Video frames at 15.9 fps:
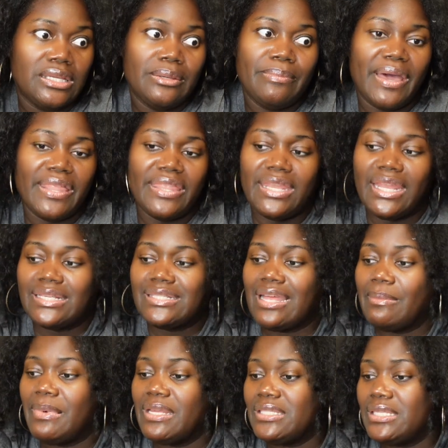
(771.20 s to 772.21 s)
by the next
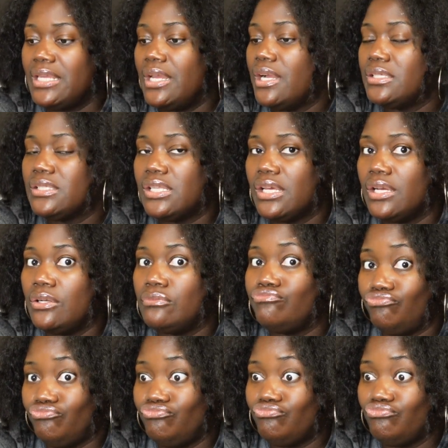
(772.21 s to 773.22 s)
time I see her. So,
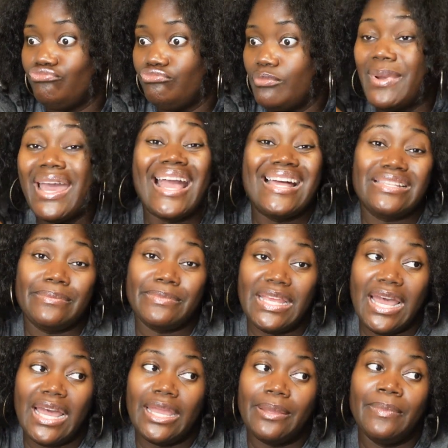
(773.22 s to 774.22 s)
but I got some
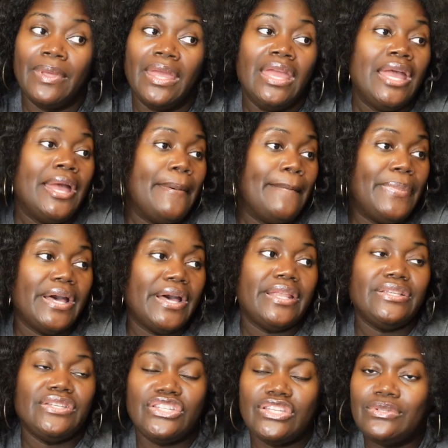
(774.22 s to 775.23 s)
time.
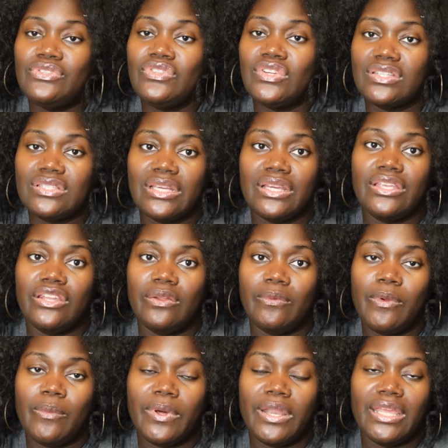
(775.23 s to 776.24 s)
But she was just like,
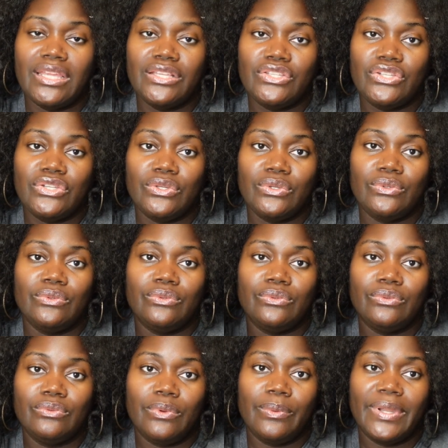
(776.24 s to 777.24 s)
we want to get you
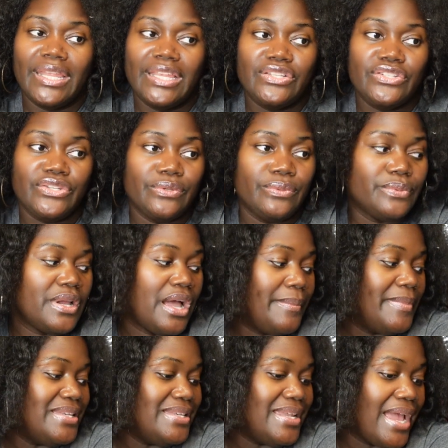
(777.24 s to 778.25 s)

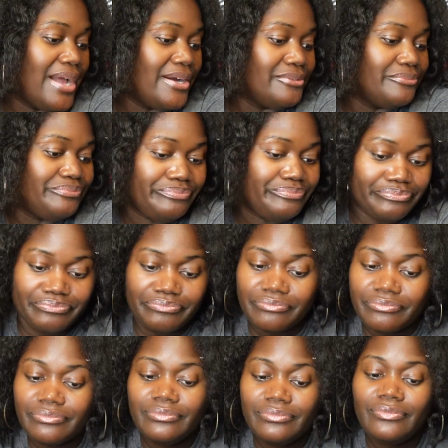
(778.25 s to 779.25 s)
coming down.
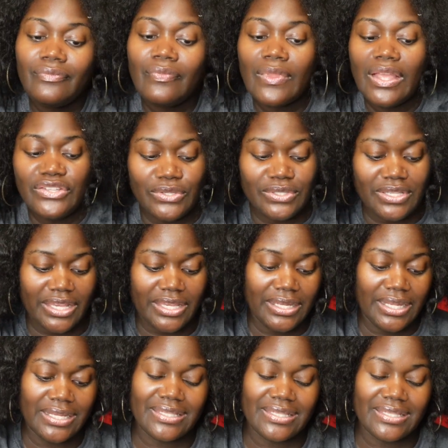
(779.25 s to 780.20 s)
She was like, you need a